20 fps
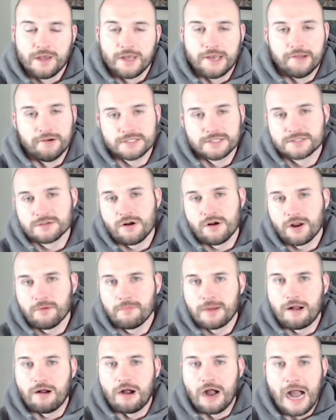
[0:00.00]
Now let's talk
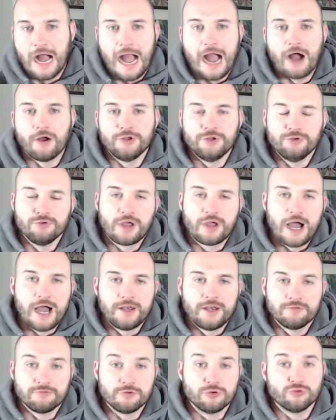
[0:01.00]
about how you
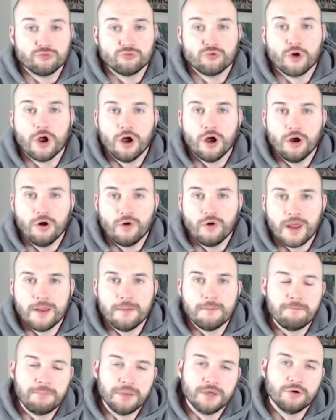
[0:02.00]
kind of grow
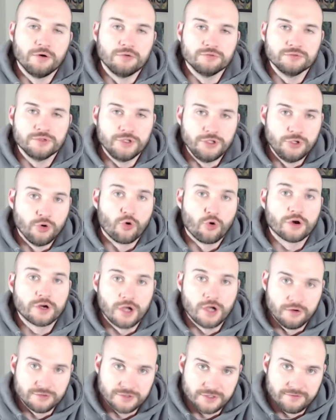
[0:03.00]
and build your
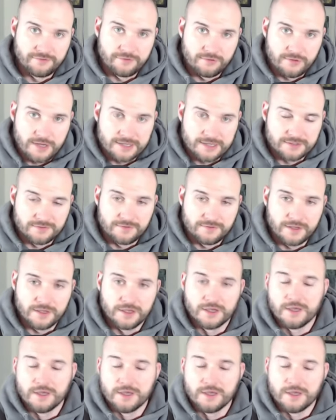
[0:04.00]
coaching philosophy.